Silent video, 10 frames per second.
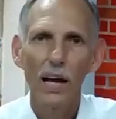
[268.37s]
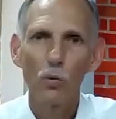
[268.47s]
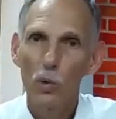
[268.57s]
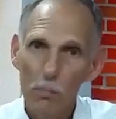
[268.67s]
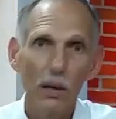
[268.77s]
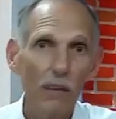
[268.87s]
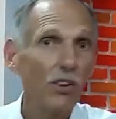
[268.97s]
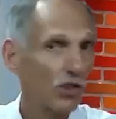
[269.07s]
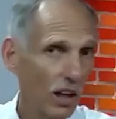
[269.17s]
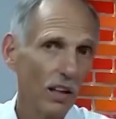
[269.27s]
And we
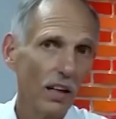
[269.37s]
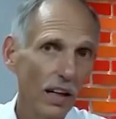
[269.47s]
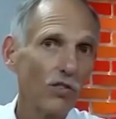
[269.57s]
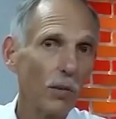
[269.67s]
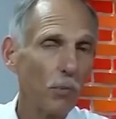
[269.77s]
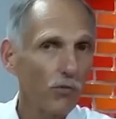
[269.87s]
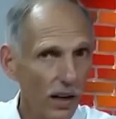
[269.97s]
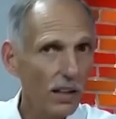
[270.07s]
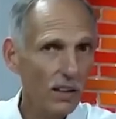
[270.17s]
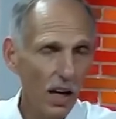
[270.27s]
believe it's a
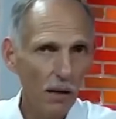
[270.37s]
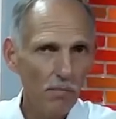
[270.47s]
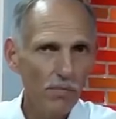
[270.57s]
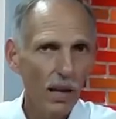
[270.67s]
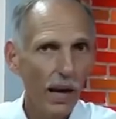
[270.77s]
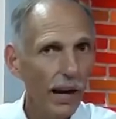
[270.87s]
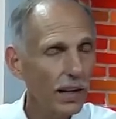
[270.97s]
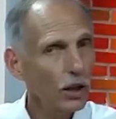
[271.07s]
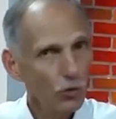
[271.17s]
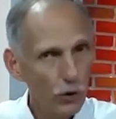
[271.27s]
prophetic time,
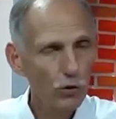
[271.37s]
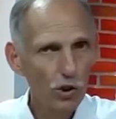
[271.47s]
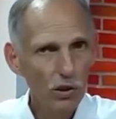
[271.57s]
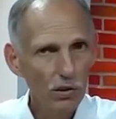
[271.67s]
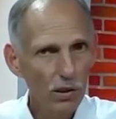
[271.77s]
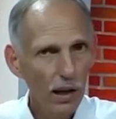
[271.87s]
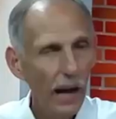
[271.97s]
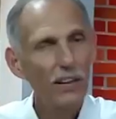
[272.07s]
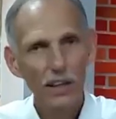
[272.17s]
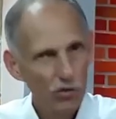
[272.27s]
and it is future,
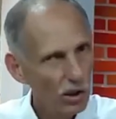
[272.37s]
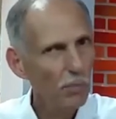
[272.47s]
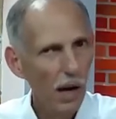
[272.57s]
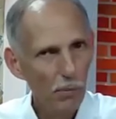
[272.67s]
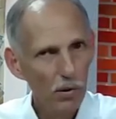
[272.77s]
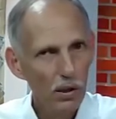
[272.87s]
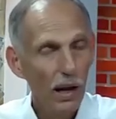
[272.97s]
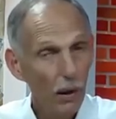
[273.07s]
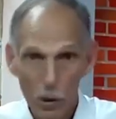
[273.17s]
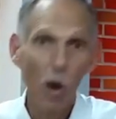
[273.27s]
and it is in the Bible,
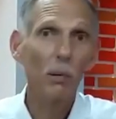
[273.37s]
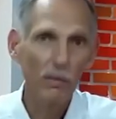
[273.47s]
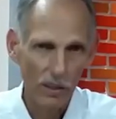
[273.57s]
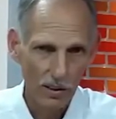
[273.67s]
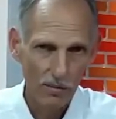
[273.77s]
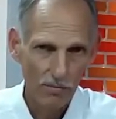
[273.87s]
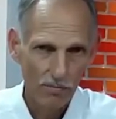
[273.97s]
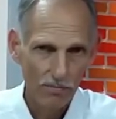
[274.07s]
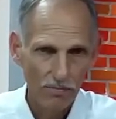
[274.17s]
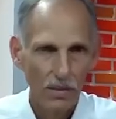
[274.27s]
and we all believe it.
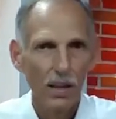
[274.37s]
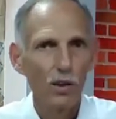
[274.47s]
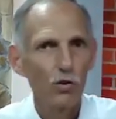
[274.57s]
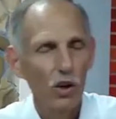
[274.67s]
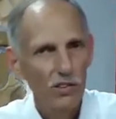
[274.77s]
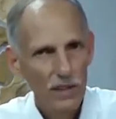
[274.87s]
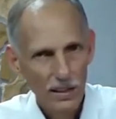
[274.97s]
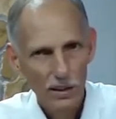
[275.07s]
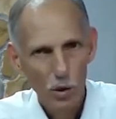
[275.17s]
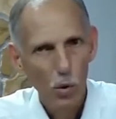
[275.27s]
So it's
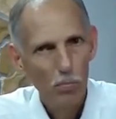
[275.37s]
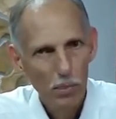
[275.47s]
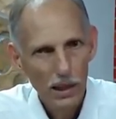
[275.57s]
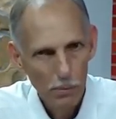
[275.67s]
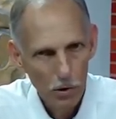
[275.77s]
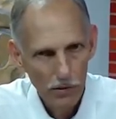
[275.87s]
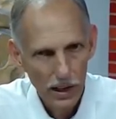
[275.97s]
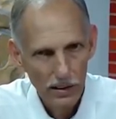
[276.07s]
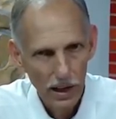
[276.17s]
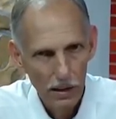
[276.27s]
not that there won't be any
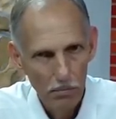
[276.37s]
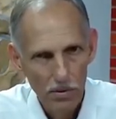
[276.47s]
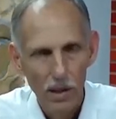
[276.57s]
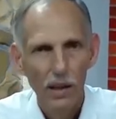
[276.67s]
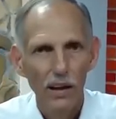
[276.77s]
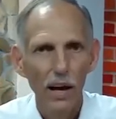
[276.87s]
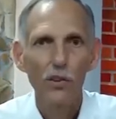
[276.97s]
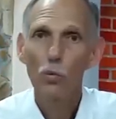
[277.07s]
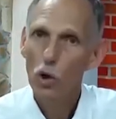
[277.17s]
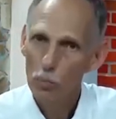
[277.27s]
prophetic times.
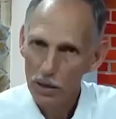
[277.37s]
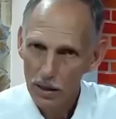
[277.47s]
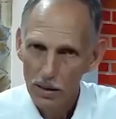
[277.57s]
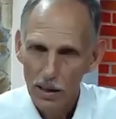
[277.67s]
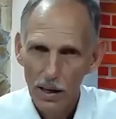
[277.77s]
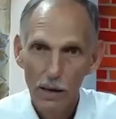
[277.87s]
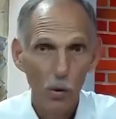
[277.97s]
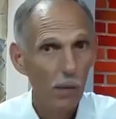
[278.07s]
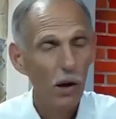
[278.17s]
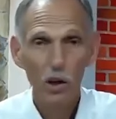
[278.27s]
There will be.
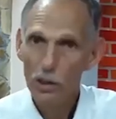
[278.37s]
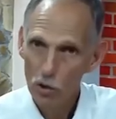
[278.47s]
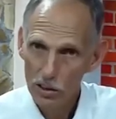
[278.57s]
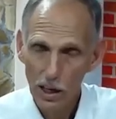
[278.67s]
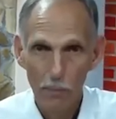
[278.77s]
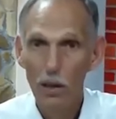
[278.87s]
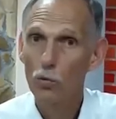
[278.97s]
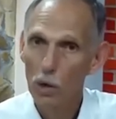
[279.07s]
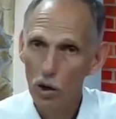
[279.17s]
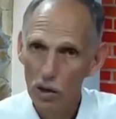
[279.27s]
And what about literal times
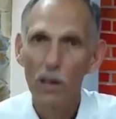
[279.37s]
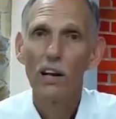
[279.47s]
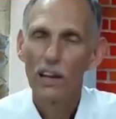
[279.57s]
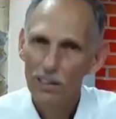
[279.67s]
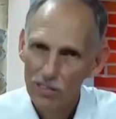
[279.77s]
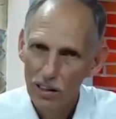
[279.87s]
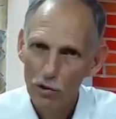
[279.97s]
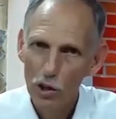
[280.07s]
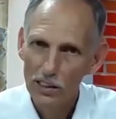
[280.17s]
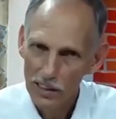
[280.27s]
as well? Let's
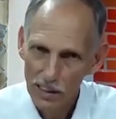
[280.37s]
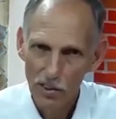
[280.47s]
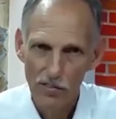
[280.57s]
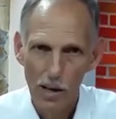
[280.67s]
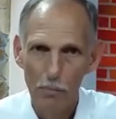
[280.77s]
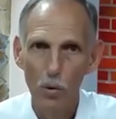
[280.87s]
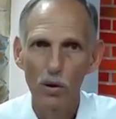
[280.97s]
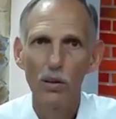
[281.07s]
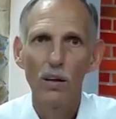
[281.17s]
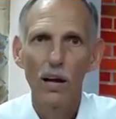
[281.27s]
look at the next
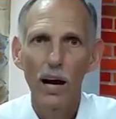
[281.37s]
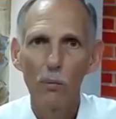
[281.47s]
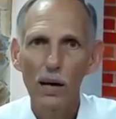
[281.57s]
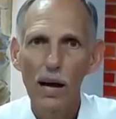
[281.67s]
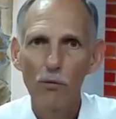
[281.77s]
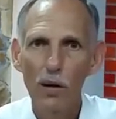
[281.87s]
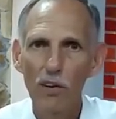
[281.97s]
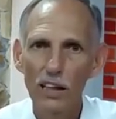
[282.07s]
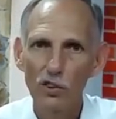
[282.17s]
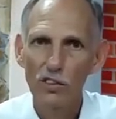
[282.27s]
example. We have
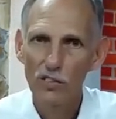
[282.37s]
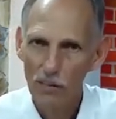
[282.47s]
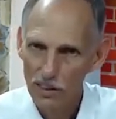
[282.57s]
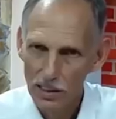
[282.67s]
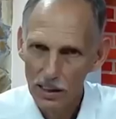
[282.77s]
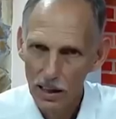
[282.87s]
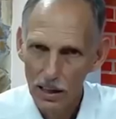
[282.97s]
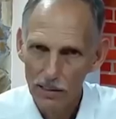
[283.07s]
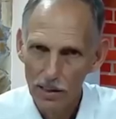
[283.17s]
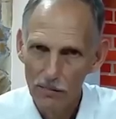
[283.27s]
Revelation
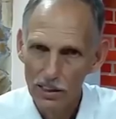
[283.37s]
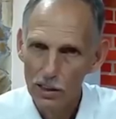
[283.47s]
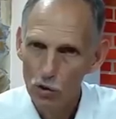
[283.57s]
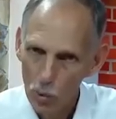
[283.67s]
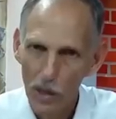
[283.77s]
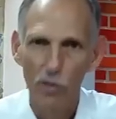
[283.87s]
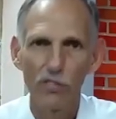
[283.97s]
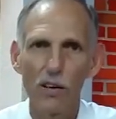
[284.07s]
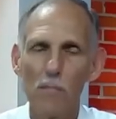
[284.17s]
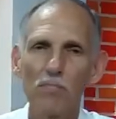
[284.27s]

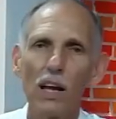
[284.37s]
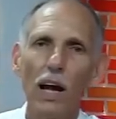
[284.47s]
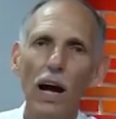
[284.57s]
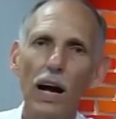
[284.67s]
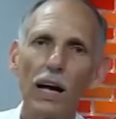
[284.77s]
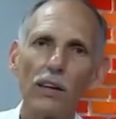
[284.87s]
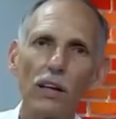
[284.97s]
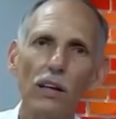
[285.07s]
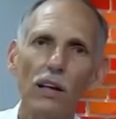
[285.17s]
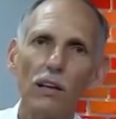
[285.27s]
17:12.
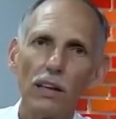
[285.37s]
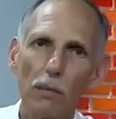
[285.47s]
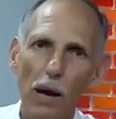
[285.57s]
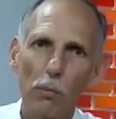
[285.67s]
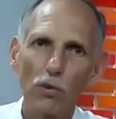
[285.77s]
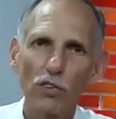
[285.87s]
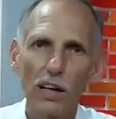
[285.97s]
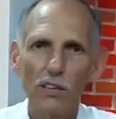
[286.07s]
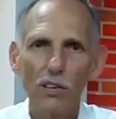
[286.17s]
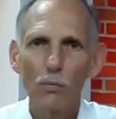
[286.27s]
The Bible
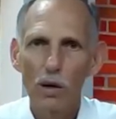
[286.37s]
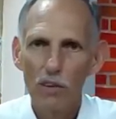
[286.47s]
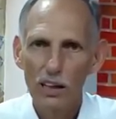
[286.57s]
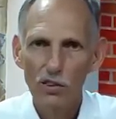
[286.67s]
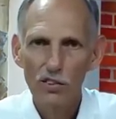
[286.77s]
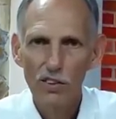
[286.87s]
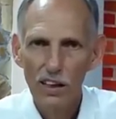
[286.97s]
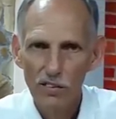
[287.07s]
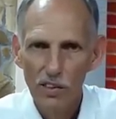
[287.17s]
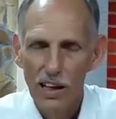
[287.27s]
says, Revelation
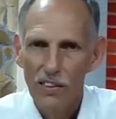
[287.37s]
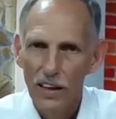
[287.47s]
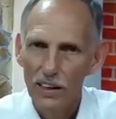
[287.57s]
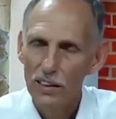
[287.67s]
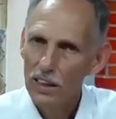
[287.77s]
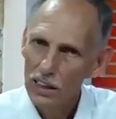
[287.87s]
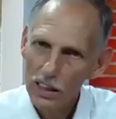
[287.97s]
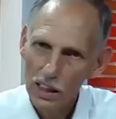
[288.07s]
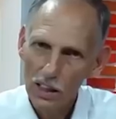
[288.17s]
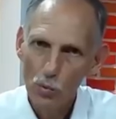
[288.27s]
says, that the
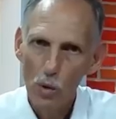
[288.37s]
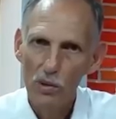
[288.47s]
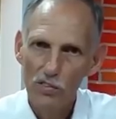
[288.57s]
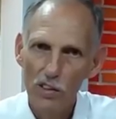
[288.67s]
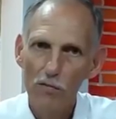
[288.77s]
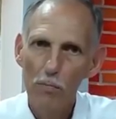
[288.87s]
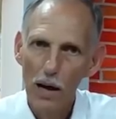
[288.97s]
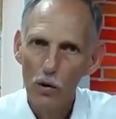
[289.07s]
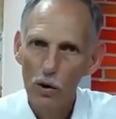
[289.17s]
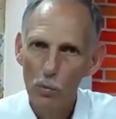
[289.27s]
10 kings will receive
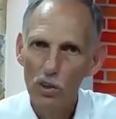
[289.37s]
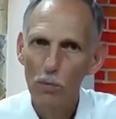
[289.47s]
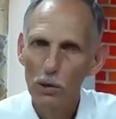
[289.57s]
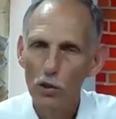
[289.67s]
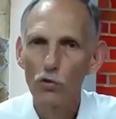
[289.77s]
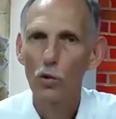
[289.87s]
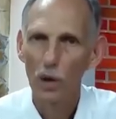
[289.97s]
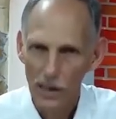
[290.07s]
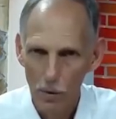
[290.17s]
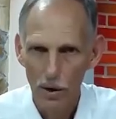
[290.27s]
power with the beast for
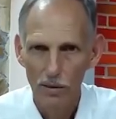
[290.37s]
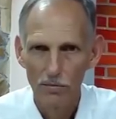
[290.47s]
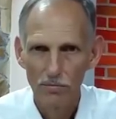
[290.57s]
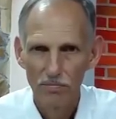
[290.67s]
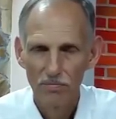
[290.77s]
1 hour.